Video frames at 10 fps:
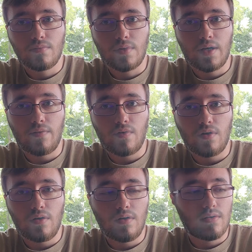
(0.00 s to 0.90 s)
kind of a
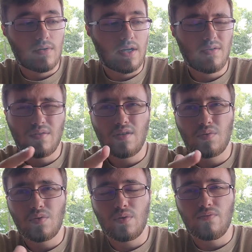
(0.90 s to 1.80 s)
good deal. I don't think it
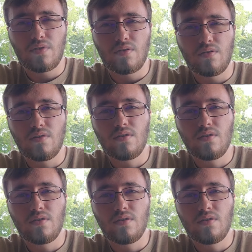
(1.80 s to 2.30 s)
was $1,200.